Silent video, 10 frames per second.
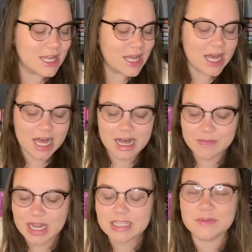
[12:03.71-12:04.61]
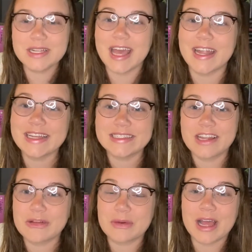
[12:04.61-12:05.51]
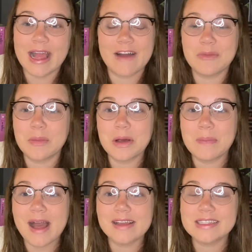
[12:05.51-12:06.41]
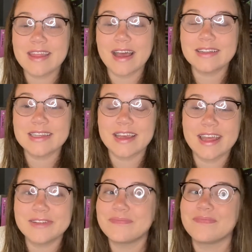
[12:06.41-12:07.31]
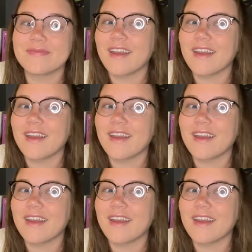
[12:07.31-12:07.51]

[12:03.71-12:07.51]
The next one, again, is another book I got from a book box that, again,